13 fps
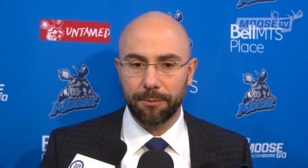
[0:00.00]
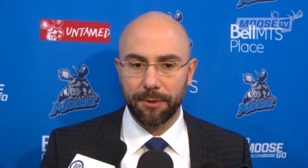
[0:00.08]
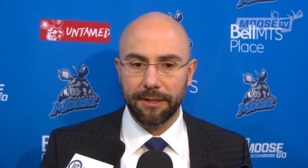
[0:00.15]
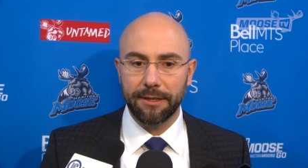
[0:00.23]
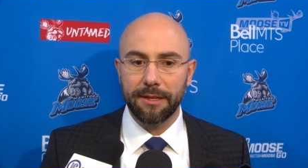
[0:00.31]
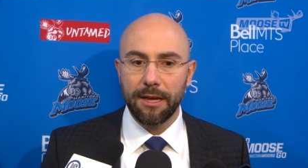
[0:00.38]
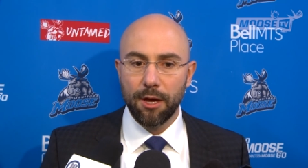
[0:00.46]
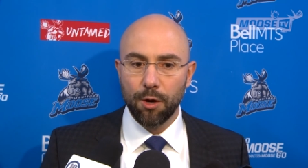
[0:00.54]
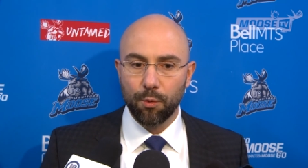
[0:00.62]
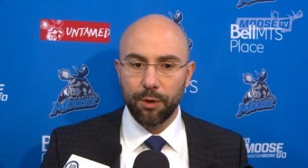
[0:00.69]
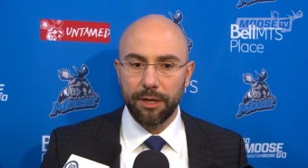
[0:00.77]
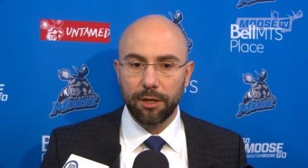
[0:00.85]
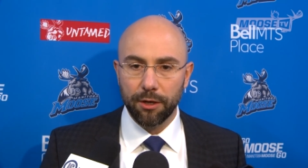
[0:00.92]
But it,
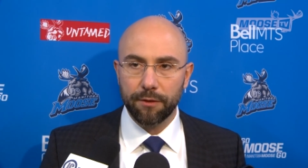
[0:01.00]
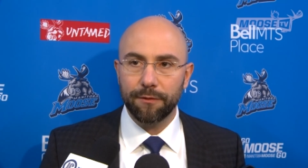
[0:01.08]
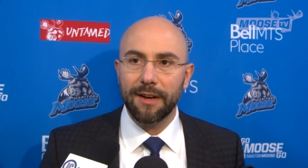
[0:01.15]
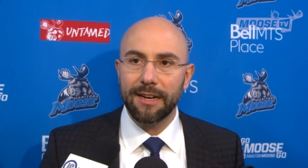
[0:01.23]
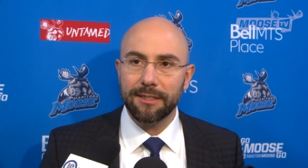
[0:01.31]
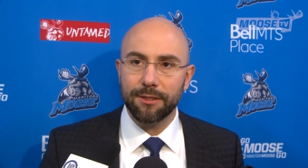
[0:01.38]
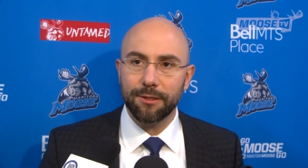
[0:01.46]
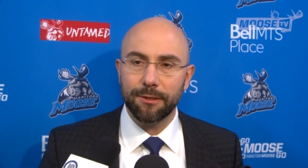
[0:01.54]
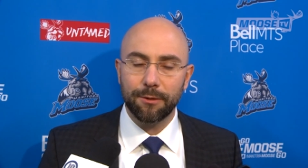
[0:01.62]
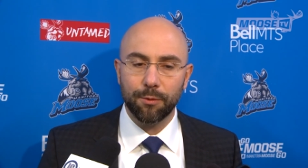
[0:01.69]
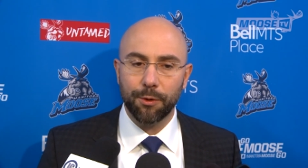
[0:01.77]
we look faster.